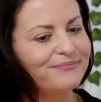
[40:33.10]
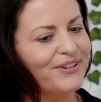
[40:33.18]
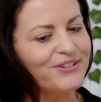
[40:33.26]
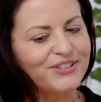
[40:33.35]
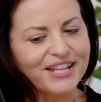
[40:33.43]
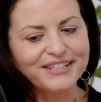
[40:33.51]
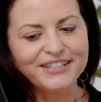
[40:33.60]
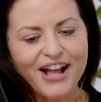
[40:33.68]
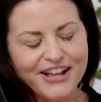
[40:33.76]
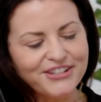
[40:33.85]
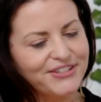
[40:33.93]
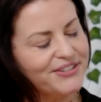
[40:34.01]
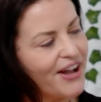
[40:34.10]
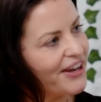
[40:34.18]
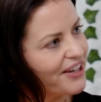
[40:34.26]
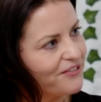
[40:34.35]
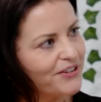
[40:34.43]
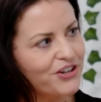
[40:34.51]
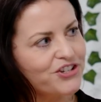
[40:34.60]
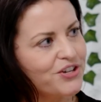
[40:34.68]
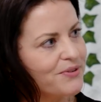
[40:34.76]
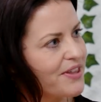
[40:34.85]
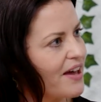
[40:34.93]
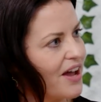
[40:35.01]
There's, it's not just not going to fix
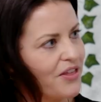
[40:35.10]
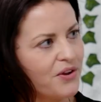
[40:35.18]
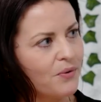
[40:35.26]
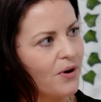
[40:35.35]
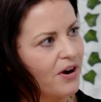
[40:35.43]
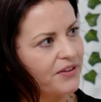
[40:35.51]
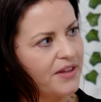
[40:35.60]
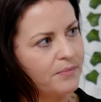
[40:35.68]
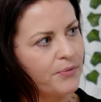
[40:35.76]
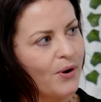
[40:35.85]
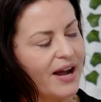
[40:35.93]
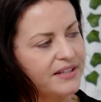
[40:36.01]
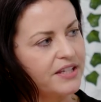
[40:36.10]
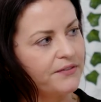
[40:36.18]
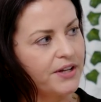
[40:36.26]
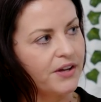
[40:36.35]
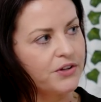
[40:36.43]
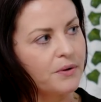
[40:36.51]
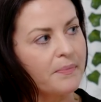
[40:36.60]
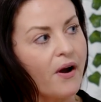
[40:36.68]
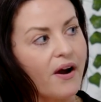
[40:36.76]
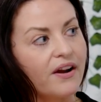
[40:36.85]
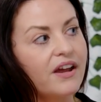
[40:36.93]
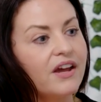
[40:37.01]
you without other work than proactivity on your
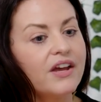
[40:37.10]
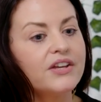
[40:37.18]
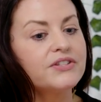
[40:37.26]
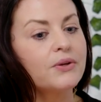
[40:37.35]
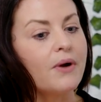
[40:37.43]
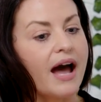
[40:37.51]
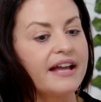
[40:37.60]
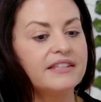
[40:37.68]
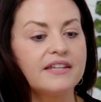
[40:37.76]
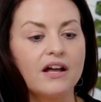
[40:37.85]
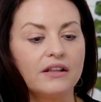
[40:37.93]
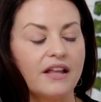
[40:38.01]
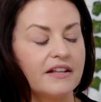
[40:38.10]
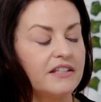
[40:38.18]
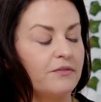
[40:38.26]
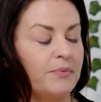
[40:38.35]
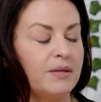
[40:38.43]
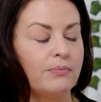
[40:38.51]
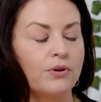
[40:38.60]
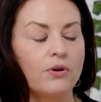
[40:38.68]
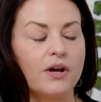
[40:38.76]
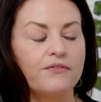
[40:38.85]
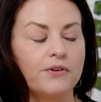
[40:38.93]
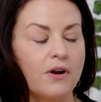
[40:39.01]
part. So I tell lots of
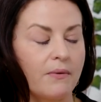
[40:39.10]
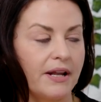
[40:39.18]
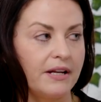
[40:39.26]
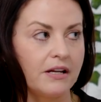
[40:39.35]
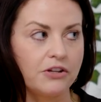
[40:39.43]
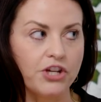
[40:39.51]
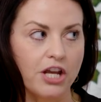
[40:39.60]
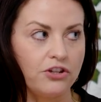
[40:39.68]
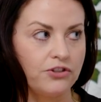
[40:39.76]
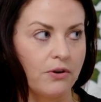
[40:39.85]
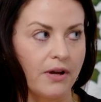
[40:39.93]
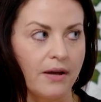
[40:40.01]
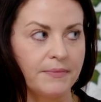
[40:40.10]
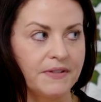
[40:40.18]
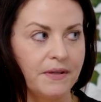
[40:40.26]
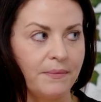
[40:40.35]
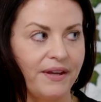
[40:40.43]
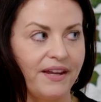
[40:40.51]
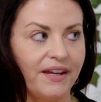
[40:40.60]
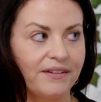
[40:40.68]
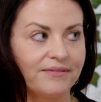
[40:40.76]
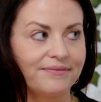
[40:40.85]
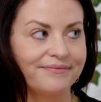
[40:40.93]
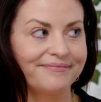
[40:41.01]
people, if you're not ready to change, don't come see me.
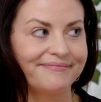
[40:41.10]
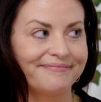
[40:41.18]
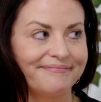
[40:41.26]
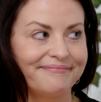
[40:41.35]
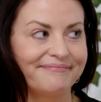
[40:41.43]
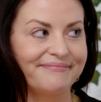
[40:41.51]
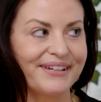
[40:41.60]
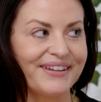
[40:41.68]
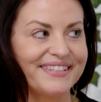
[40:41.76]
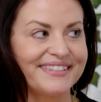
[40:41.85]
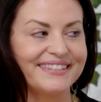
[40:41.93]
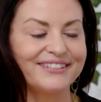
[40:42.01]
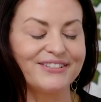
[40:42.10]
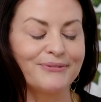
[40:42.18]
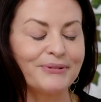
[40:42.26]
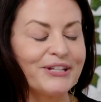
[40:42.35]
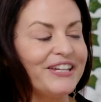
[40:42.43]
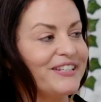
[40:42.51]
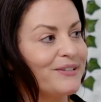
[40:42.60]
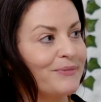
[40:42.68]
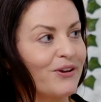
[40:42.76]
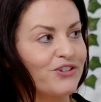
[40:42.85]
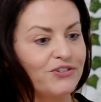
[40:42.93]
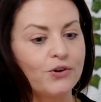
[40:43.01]
Mm. Because just please,
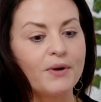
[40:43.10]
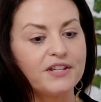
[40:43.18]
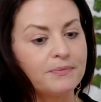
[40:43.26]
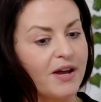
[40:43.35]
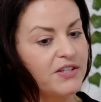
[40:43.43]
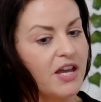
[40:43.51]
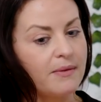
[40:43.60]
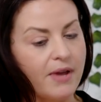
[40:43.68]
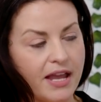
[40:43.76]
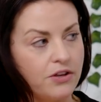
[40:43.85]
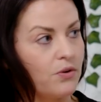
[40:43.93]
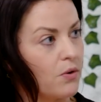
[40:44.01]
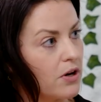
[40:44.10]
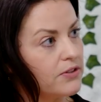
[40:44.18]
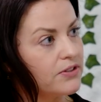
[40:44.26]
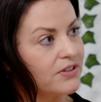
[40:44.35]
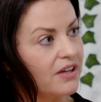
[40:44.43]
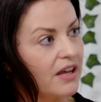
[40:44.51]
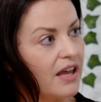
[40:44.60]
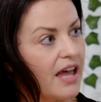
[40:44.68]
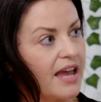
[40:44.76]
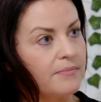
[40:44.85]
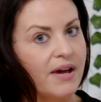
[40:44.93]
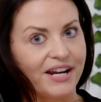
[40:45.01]
because you'll waste my time and yours
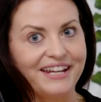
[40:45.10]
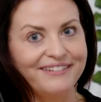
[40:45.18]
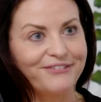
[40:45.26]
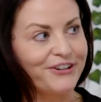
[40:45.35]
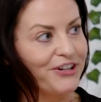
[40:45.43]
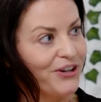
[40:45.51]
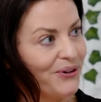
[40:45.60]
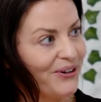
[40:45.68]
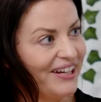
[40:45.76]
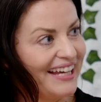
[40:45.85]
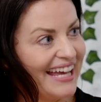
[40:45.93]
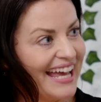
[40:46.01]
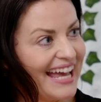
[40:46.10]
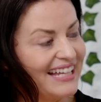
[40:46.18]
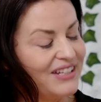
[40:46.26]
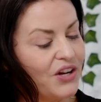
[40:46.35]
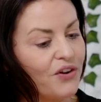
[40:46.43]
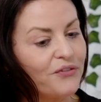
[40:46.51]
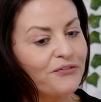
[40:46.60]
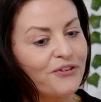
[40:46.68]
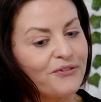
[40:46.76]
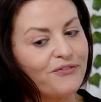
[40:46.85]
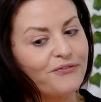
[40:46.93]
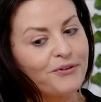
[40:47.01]
and money for you. Mm-hmm. And, you know,
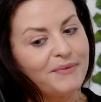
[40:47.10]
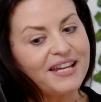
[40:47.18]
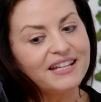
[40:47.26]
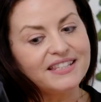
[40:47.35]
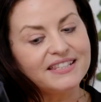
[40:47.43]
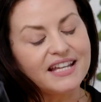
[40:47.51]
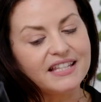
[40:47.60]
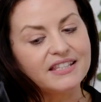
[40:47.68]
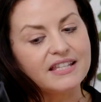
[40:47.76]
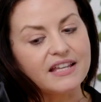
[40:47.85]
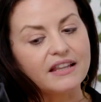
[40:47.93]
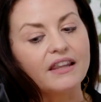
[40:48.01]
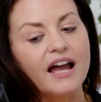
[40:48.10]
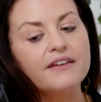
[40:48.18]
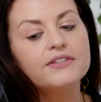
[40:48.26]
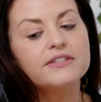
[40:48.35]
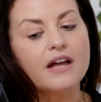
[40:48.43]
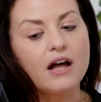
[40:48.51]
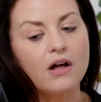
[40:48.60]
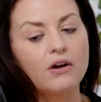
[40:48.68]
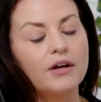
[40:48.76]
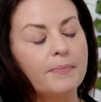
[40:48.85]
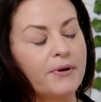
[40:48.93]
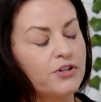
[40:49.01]
for, for me, it's it's a
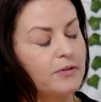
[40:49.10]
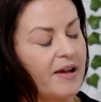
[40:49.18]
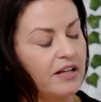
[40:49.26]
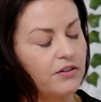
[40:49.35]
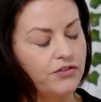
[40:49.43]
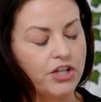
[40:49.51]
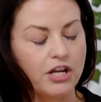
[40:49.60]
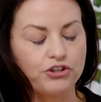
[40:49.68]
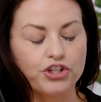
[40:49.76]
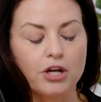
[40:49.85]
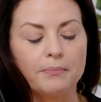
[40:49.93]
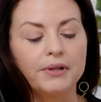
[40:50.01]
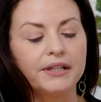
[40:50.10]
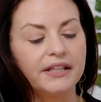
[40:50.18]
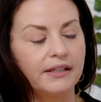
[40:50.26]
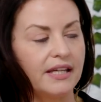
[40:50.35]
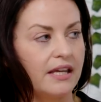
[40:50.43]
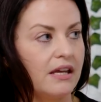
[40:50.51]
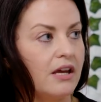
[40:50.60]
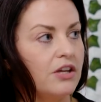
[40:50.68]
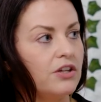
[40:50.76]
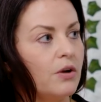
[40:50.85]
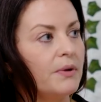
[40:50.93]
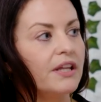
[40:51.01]
lifestyle perspective change completely.
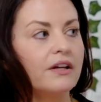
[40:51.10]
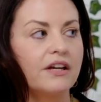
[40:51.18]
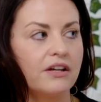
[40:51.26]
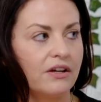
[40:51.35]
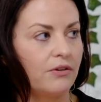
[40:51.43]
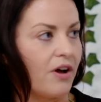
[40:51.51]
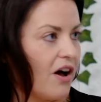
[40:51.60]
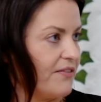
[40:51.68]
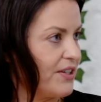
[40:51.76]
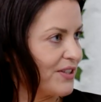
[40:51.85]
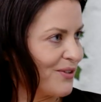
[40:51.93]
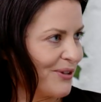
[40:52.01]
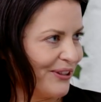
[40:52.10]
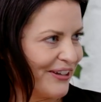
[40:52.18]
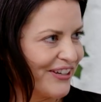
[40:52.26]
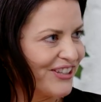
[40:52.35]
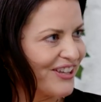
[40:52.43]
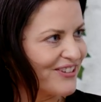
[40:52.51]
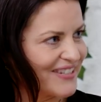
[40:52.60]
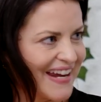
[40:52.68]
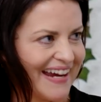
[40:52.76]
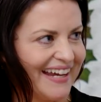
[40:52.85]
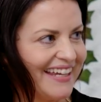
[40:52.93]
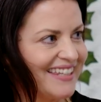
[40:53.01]
You know, we look at, your, obviously, we look at their
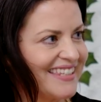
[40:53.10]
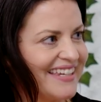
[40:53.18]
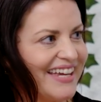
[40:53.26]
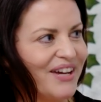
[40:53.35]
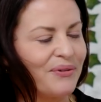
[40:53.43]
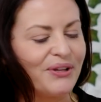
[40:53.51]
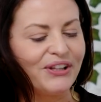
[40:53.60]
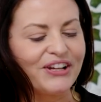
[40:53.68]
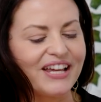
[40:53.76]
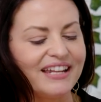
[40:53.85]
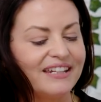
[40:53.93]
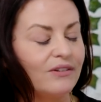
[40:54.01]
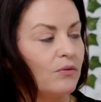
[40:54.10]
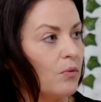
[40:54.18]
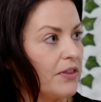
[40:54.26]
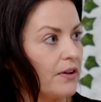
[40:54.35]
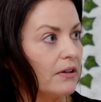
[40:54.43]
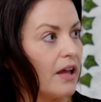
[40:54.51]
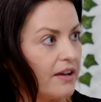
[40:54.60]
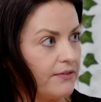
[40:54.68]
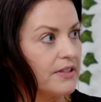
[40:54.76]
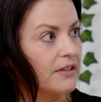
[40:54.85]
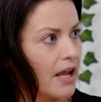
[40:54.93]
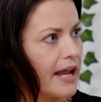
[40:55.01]
diet. Mm. We look at what their
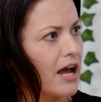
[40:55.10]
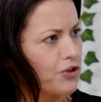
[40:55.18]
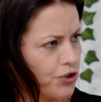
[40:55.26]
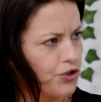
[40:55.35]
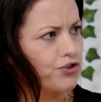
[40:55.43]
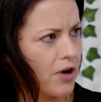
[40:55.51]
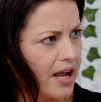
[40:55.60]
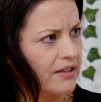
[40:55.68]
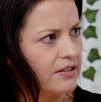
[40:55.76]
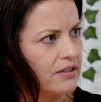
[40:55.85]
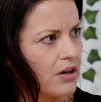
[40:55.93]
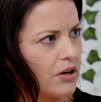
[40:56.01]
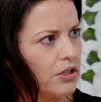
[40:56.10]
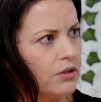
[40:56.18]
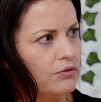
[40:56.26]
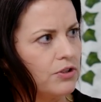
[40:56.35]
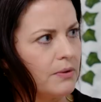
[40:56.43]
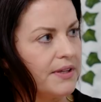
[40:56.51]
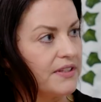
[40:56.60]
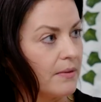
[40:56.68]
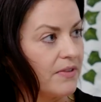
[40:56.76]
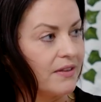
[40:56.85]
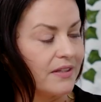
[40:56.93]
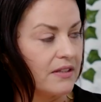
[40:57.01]
life is like. How's your stress? Are you doing
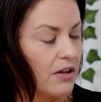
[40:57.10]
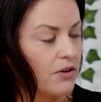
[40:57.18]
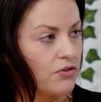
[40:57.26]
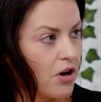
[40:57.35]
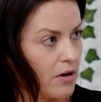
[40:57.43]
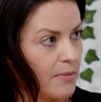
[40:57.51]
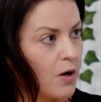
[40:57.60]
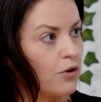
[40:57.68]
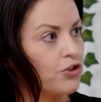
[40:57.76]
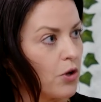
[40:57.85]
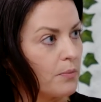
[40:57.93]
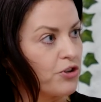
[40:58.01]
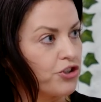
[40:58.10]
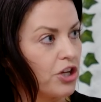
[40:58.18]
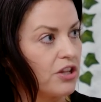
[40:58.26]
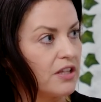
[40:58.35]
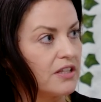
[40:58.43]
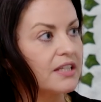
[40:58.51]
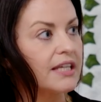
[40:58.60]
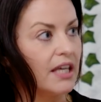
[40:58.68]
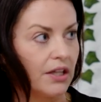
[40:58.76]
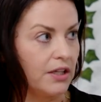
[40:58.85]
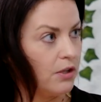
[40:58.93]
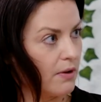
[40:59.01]
something that's not your dharma or soul mission that's
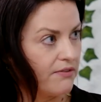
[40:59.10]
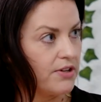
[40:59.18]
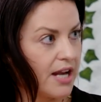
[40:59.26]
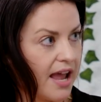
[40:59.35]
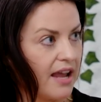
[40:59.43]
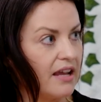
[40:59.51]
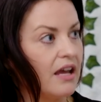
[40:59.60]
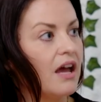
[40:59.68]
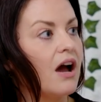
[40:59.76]
killing you every day?